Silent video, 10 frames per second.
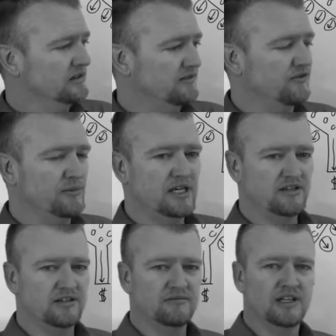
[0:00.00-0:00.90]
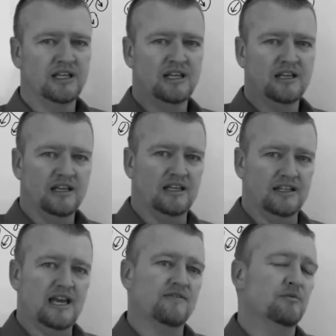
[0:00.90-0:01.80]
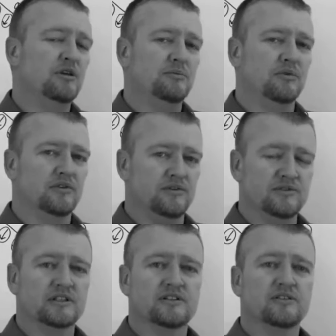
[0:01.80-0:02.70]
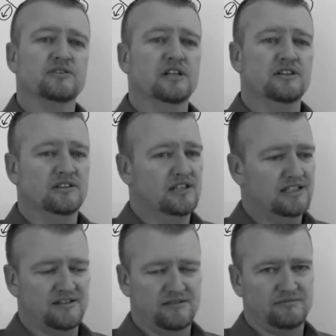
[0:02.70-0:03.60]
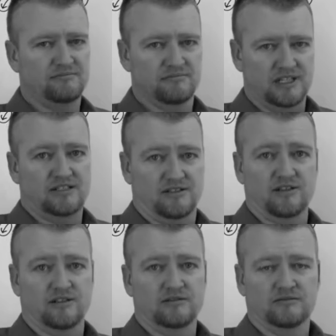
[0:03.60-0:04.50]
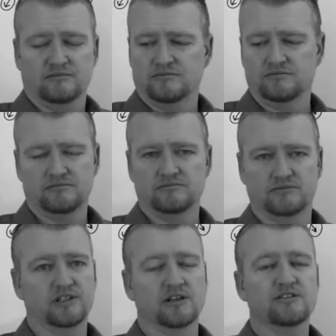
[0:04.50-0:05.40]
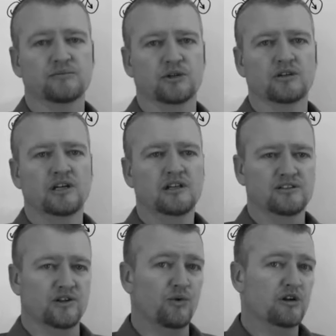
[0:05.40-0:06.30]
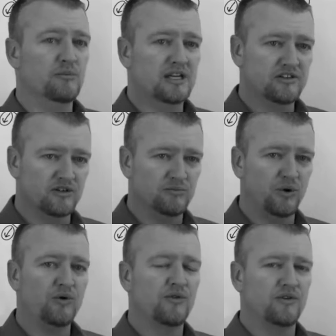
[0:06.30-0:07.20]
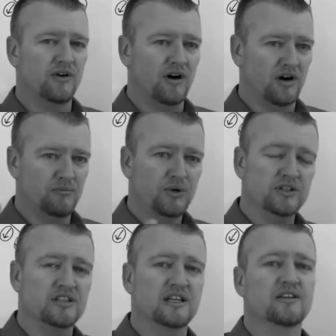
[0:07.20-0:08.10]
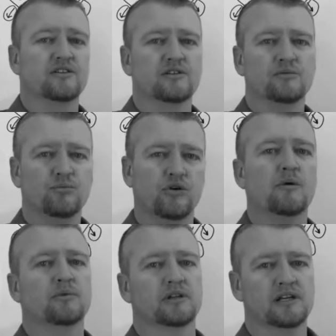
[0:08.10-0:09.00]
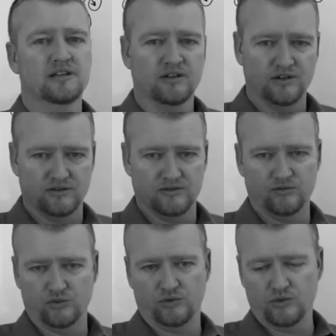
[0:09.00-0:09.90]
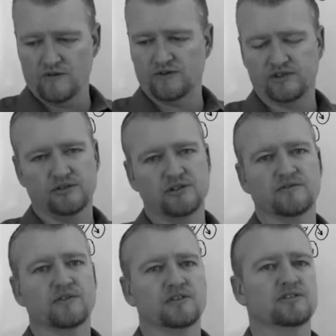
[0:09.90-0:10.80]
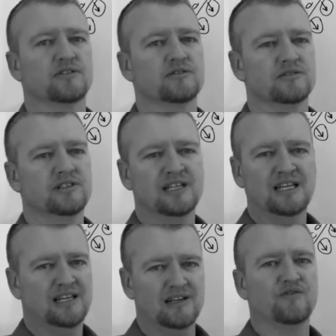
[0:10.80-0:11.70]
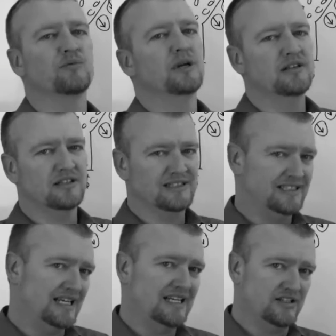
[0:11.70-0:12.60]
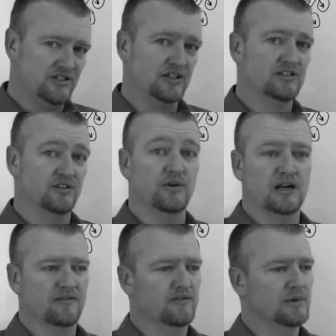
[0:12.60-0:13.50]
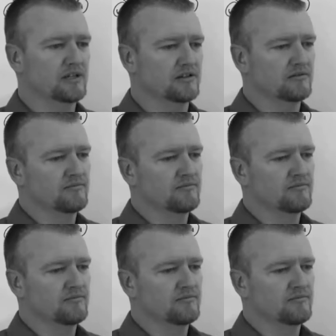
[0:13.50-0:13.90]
information, and they have the people using the search engine. That's their customer. So they want to make sure both are put together properly. Whoever's searching for the certain information is getting just the right information.